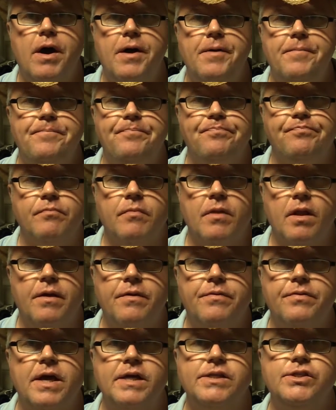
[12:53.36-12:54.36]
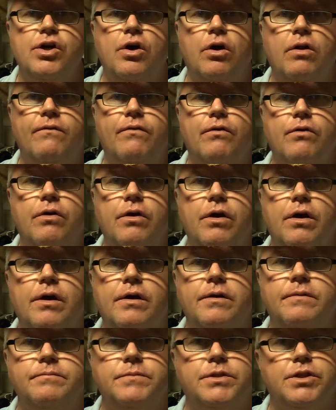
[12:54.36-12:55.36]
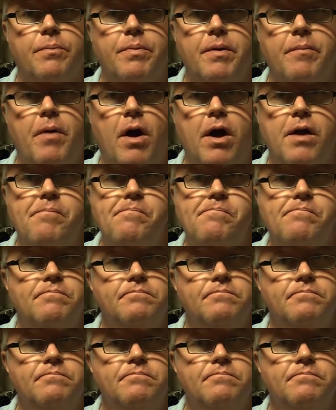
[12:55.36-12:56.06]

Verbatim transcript: um, Thanks you all for um, stopping by.